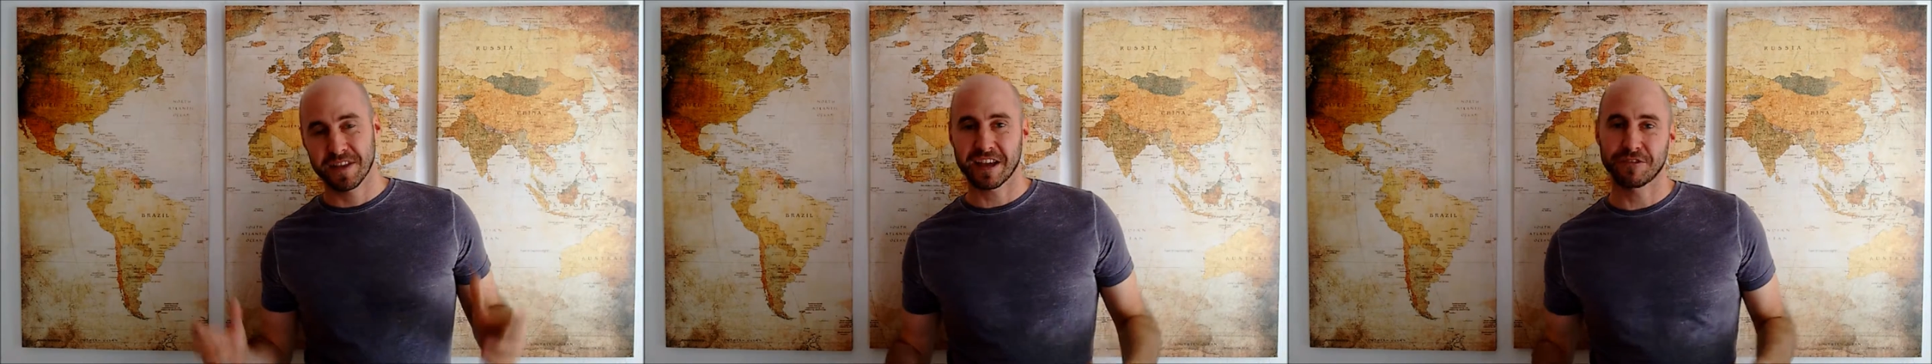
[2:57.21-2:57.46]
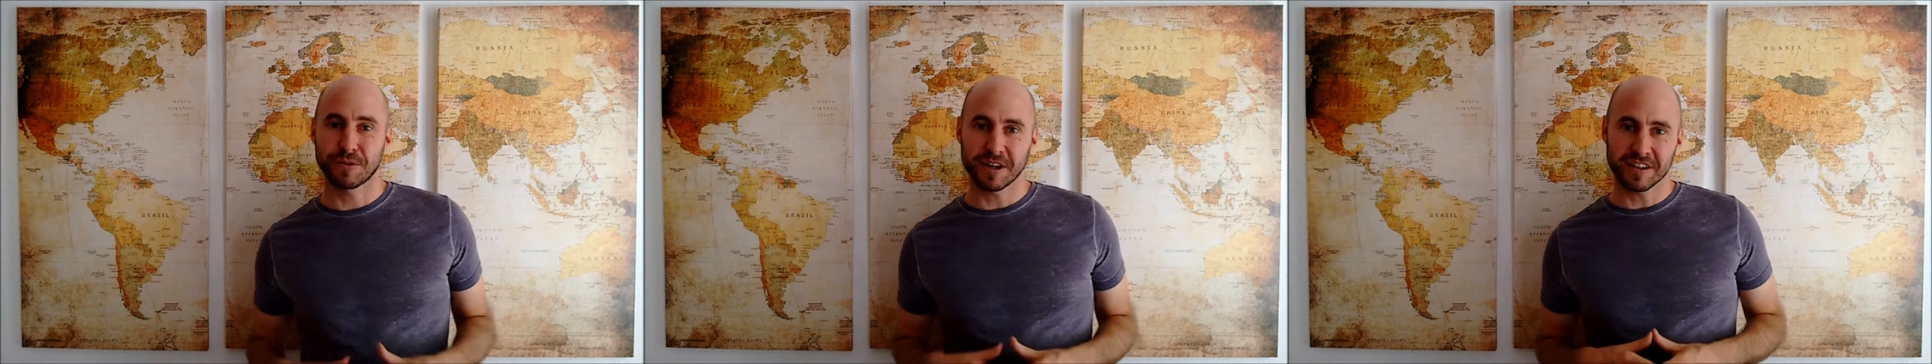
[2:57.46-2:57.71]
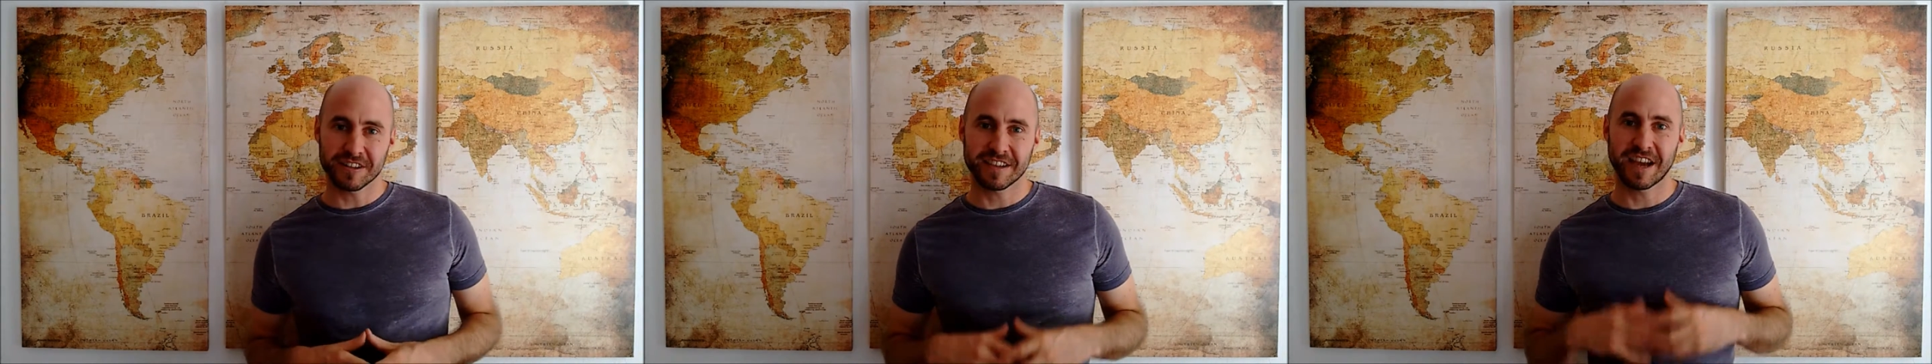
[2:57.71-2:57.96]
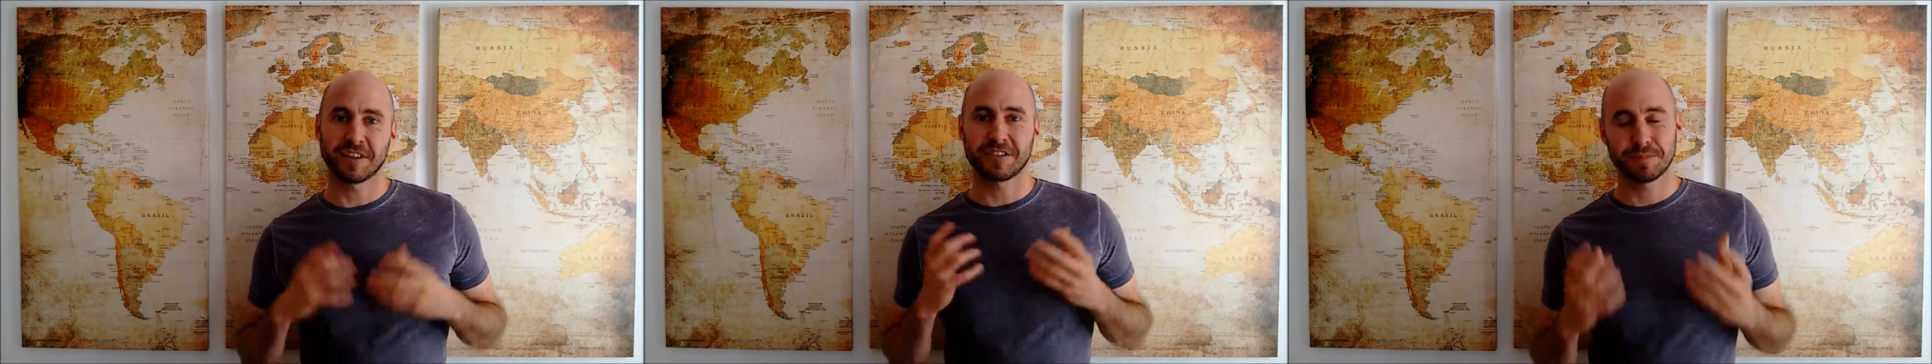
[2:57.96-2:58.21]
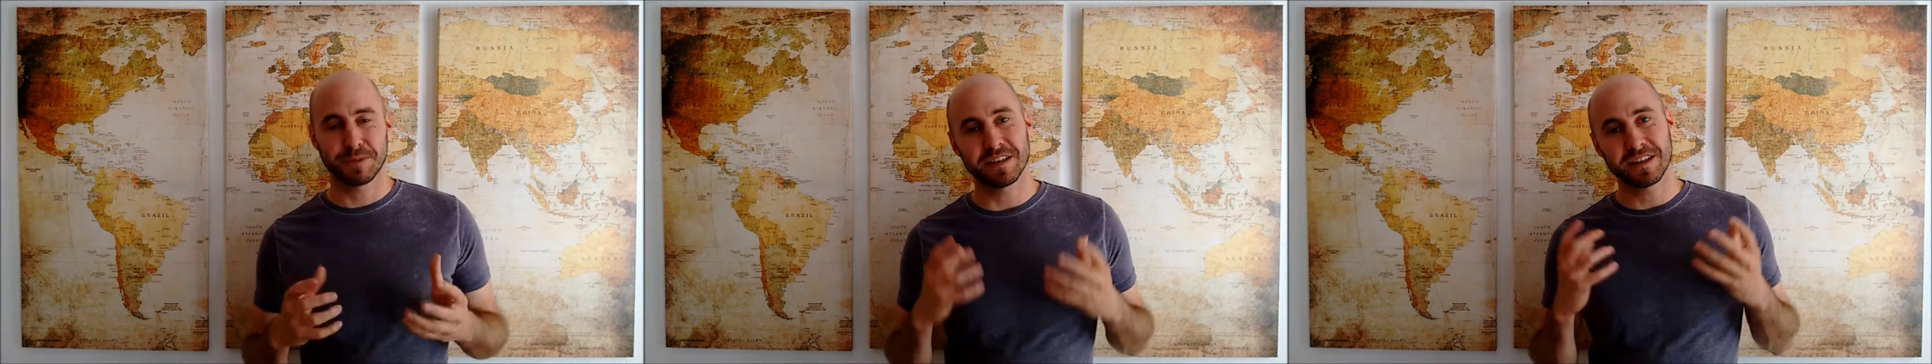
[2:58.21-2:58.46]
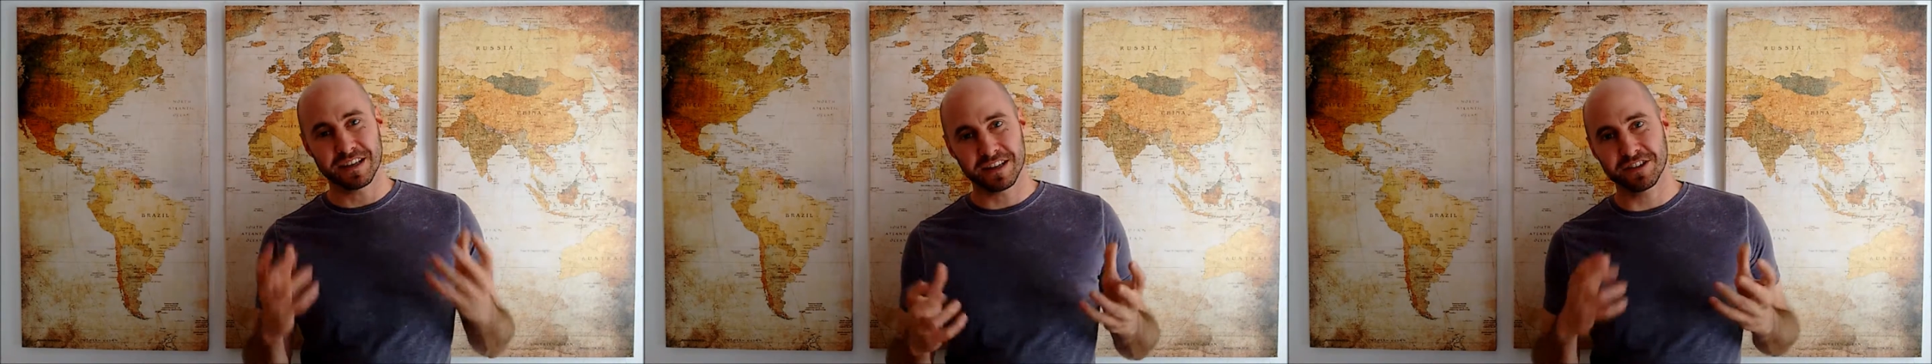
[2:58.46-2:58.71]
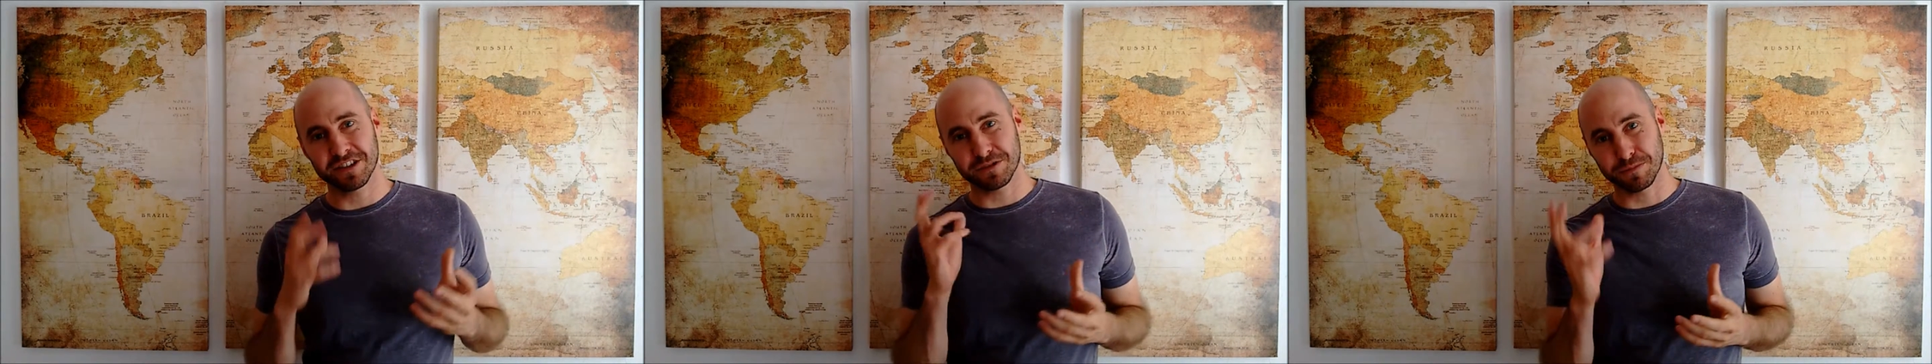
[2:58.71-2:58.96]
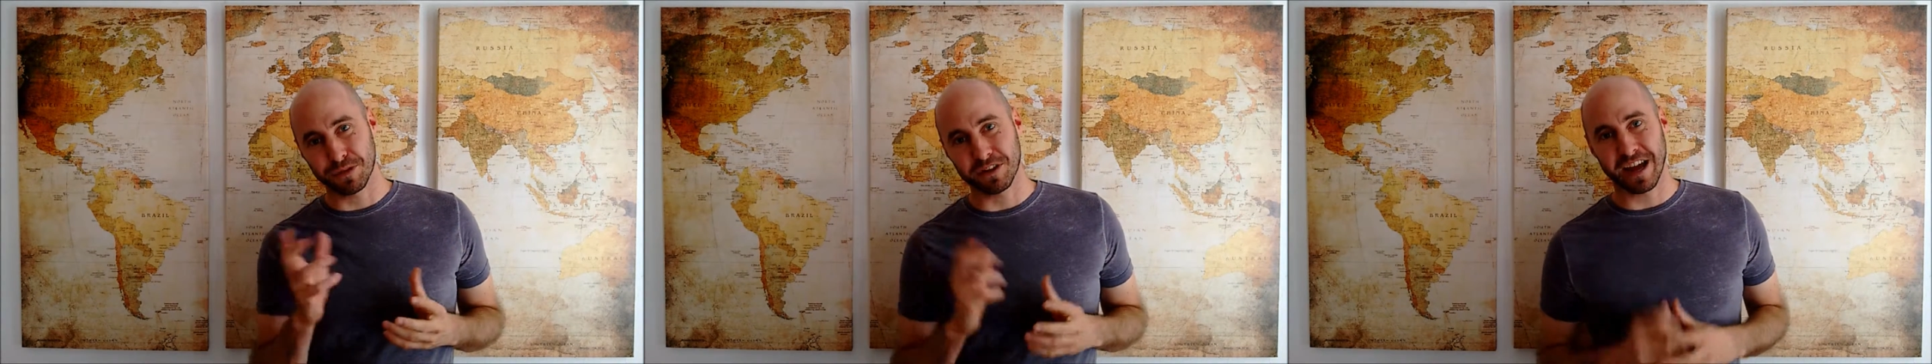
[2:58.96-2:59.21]
as well as how to speak
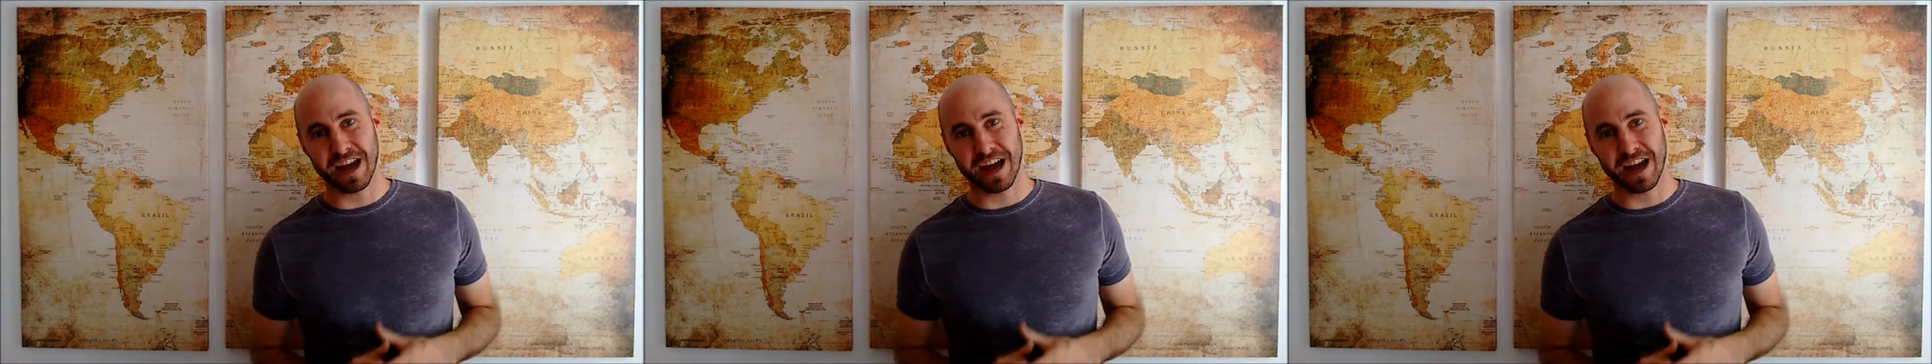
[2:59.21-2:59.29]
English more